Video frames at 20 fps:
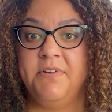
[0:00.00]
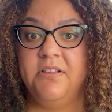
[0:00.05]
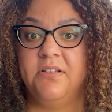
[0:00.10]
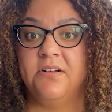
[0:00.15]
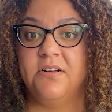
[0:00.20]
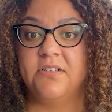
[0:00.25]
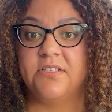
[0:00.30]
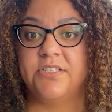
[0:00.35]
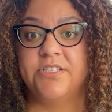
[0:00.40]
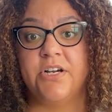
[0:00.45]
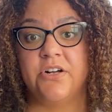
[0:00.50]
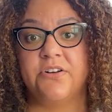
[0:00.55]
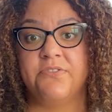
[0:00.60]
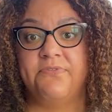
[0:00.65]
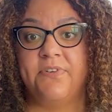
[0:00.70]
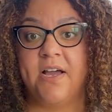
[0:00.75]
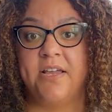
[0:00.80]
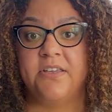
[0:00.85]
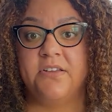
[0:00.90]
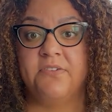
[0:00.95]
alerts
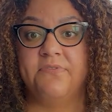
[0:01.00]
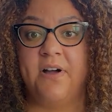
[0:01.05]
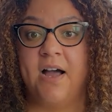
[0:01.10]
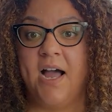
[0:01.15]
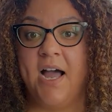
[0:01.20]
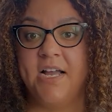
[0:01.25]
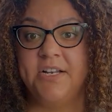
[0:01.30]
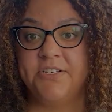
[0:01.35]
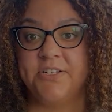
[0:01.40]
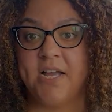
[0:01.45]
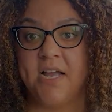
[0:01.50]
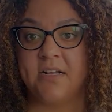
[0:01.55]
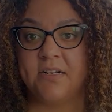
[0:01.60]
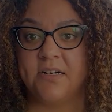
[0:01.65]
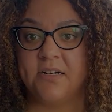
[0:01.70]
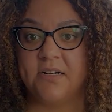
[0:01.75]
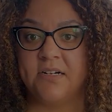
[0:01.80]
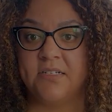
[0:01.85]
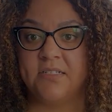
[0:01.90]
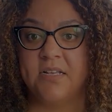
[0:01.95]
notify you of
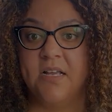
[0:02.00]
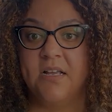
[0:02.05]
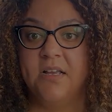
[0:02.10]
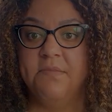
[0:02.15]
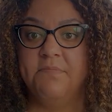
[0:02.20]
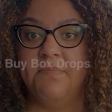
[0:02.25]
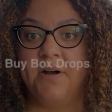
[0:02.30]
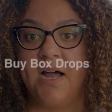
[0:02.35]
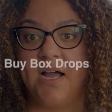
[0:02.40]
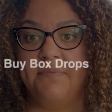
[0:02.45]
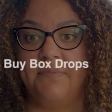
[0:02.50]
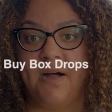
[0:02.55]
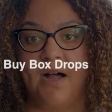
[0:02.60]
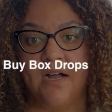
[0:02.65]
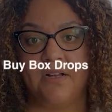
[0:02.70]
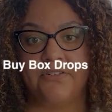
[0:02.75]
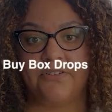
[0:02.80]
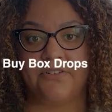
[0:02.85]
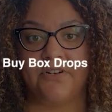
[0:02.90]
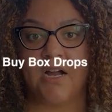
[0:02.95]
hijackers, buy
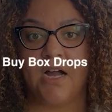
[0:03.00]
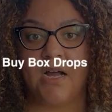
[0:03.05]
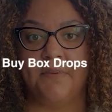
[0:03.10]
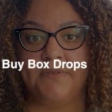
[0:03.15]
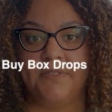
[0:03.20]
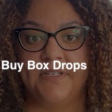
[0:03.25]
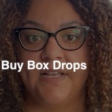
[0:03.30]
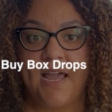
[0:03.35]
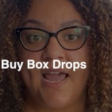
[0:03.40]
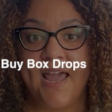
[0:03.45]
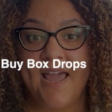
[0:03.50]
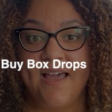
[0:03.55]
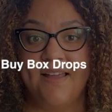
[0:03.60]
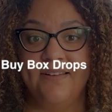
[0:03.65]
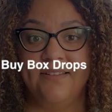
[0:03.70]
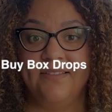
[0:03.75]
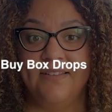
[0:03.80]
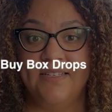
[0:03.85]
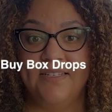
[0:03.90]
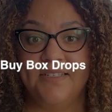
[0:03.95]
box drops,
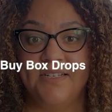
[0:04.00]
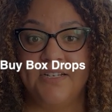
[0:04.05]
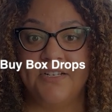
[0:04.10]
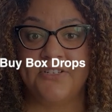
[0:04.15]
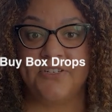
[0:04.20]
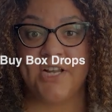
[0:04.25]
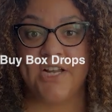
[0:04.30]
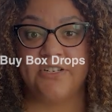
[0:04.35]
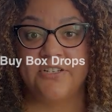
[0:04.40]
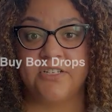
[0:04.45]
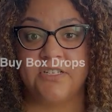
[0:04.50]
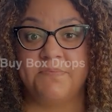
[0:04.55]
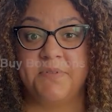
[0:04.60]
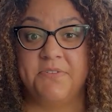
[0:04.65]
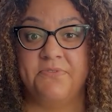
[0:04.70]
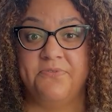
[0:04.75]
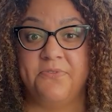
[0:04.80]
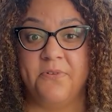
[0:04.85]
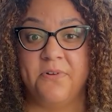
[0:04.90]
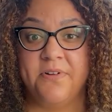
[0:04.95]
and listing changes
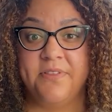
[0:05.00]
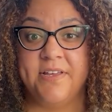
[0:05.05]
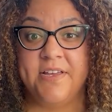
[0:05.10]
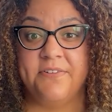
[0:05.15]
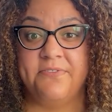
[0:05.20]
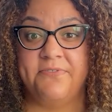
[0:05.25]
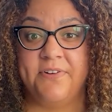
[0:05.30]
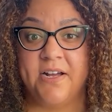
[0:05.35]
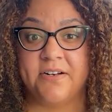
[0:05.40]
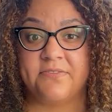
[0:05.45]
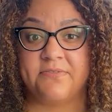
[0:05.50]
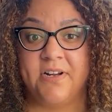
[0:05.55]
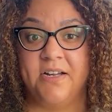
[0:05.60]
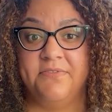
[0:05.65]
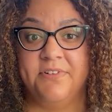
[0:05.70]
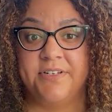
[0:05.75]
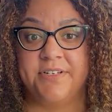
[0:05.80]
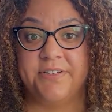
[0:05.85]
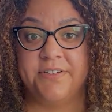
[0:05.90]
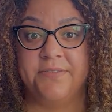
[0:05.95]
before they affect
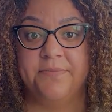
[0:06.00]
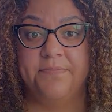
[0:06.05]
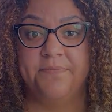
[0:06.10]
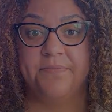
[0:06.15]
revenue.